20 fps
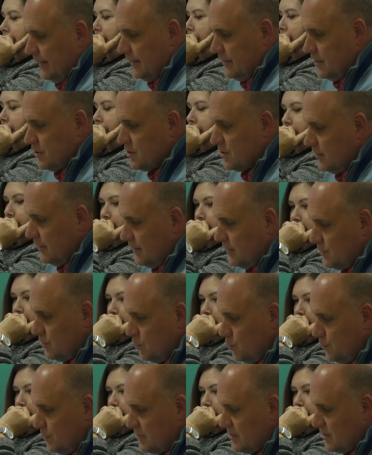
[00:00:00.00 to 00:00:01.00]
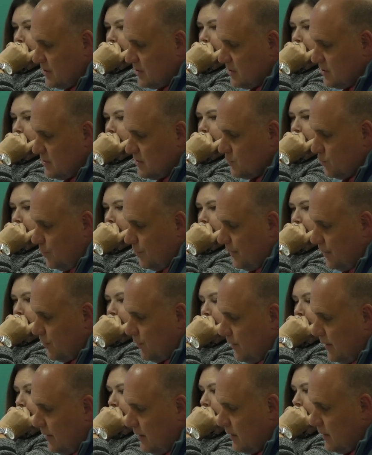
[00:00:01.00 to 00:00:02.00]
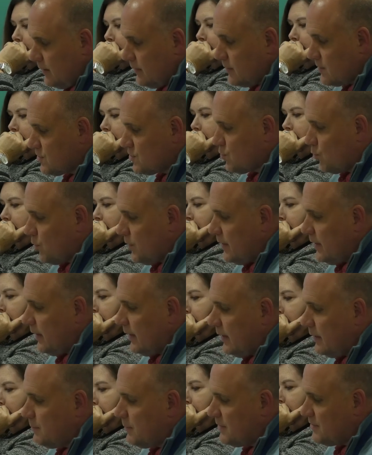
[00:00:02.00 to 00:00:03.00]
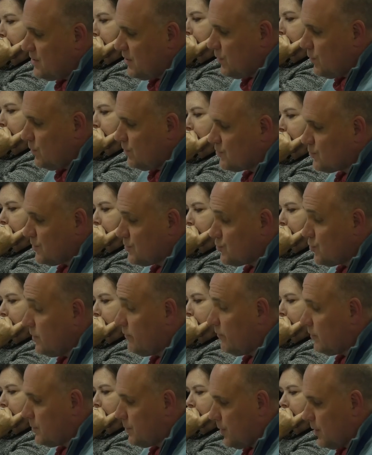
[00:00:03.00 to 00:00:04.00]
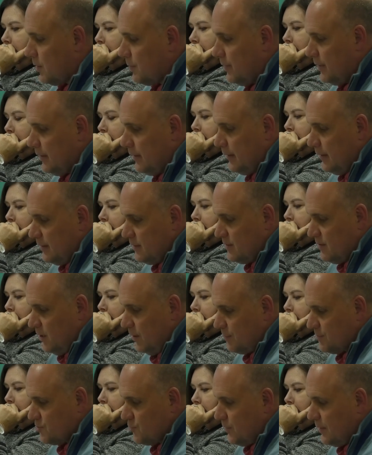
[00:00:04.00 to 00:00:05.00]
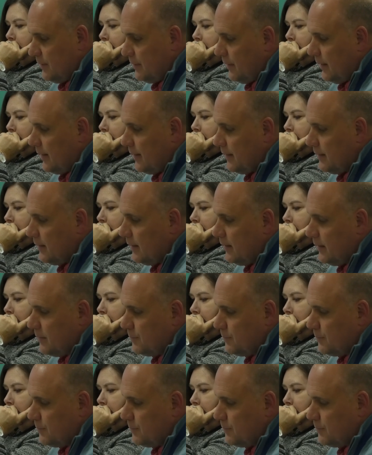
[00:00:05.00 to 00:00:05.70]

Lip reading: Additionally, two positions will be created in the Sorting and Materials Retrieval Department to help streamline